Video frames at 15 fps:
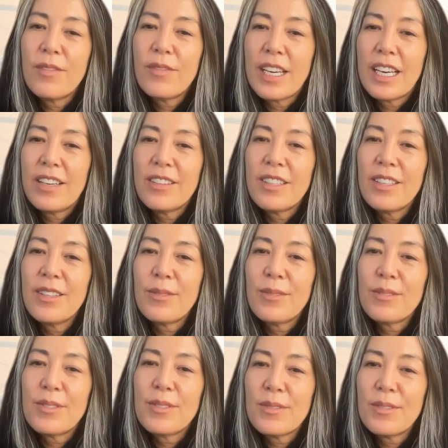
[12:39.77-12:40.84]
value
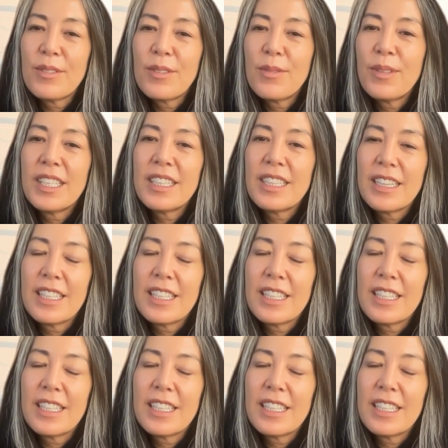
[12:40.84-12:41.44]
to knowing